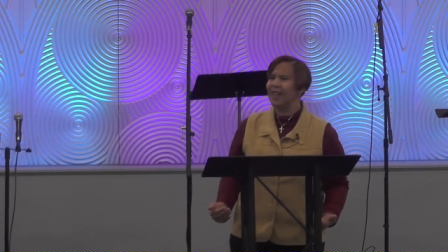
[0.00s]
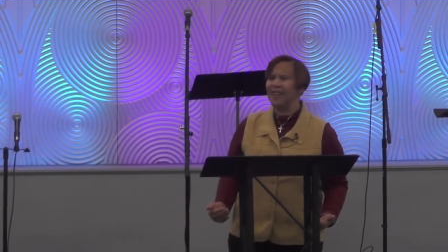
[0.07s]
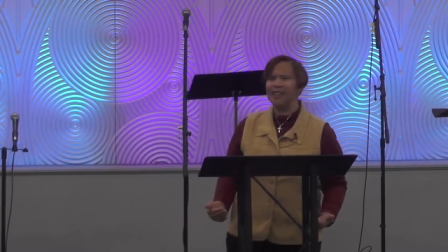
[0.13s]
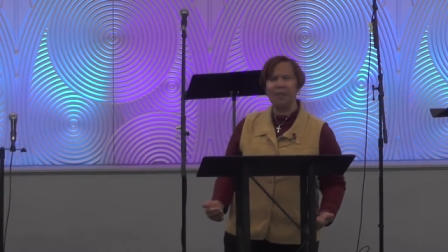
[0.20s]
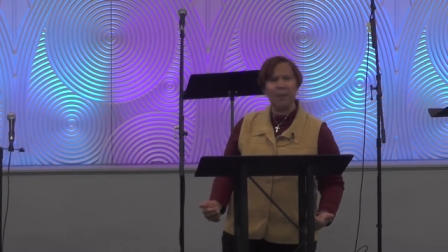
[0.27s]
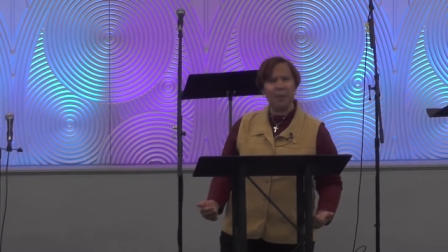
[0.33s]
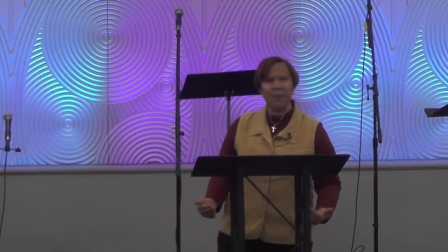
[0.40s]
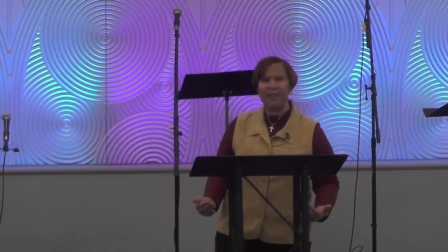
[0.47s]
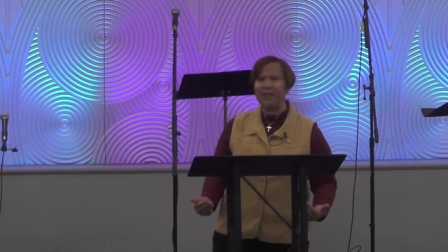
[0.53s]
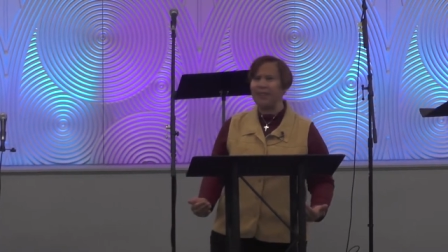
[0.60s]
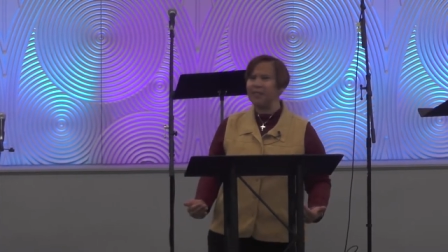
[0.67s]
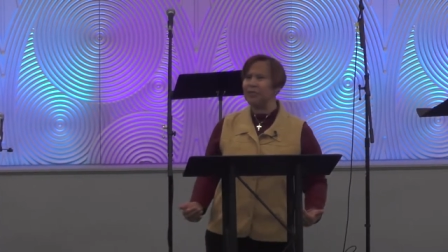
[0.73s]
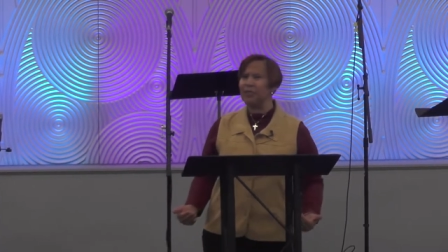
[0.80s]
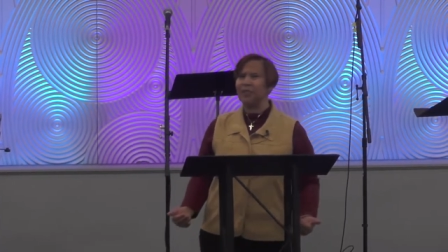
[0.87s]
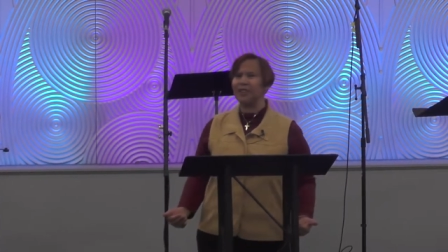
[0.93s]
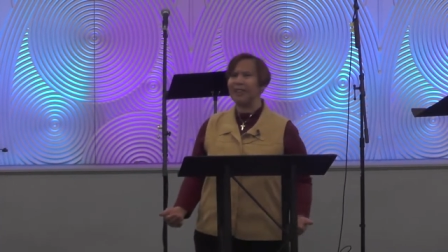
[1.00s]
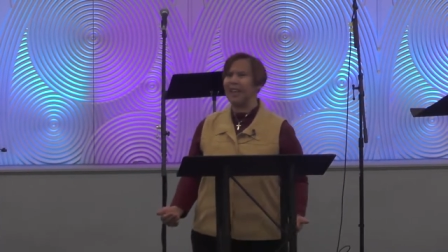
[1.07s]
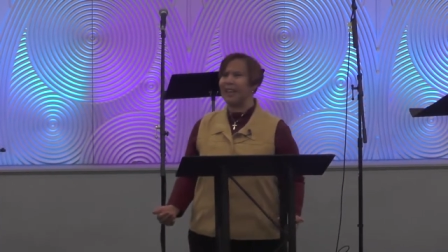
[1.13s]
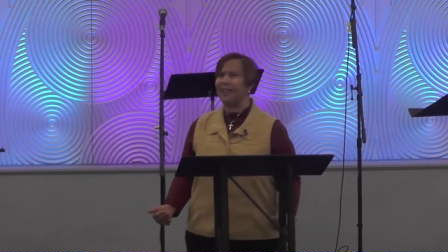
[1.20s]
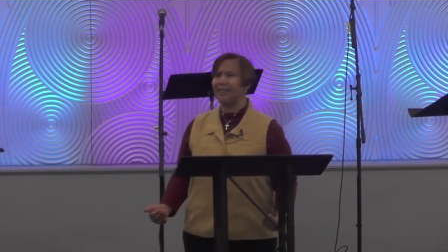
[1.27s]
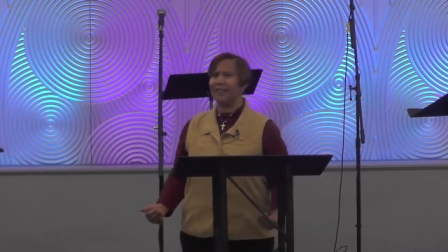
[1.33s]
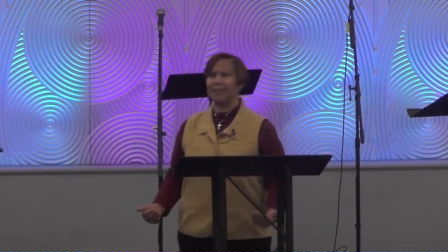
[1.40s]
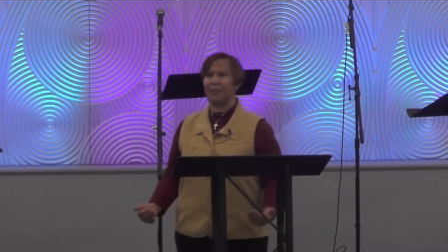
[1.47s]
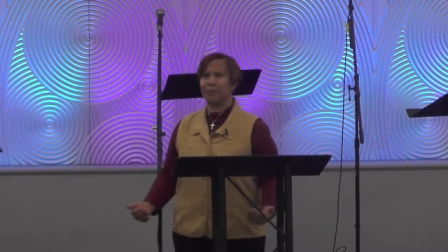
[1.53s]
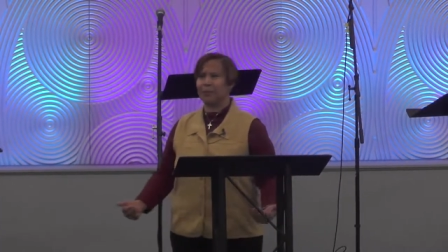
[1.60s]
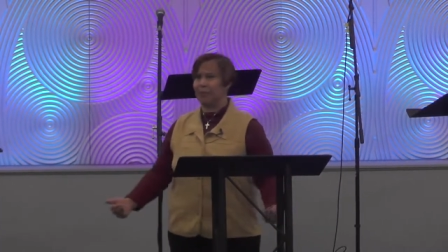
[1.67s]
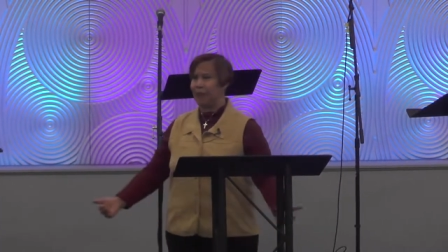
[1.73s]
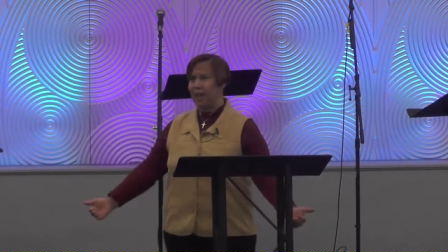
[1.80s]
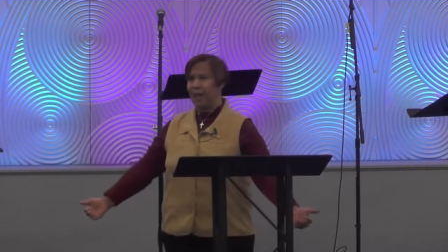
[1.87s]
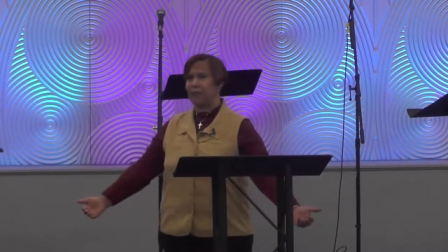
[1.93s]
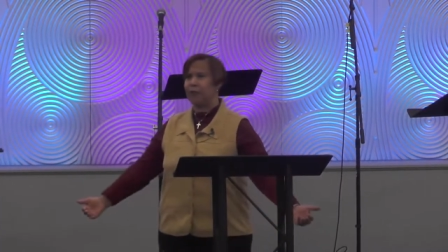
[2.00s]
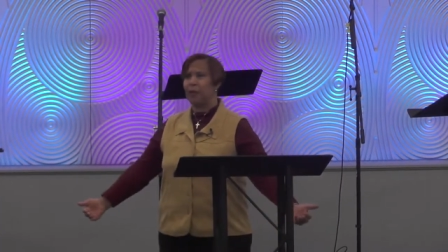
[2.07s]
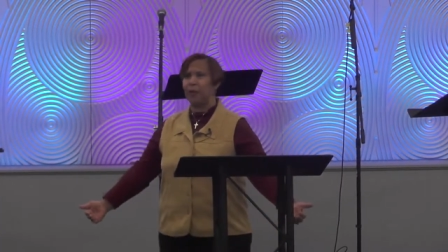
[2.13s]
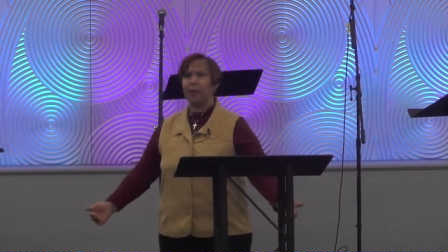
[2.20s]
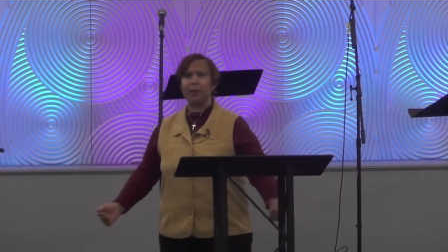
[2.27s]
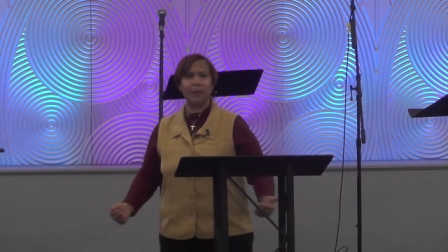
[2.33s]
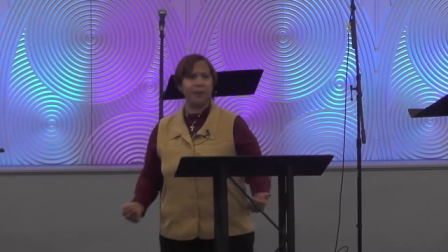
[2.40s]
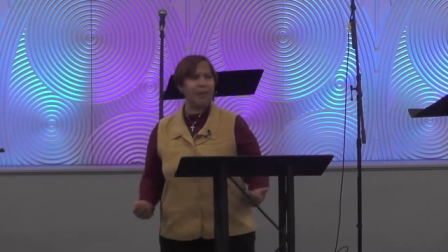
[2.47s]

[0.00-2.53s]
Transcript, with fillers: I know it may not look like fivefold.